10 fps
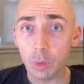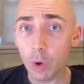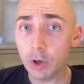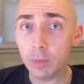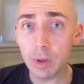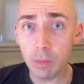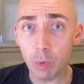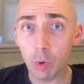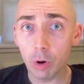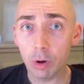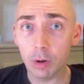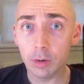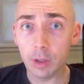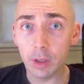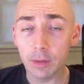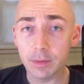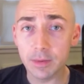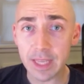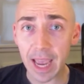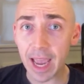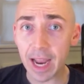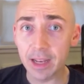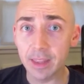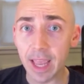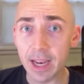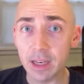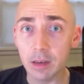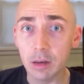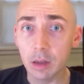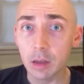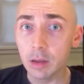What could be more sad than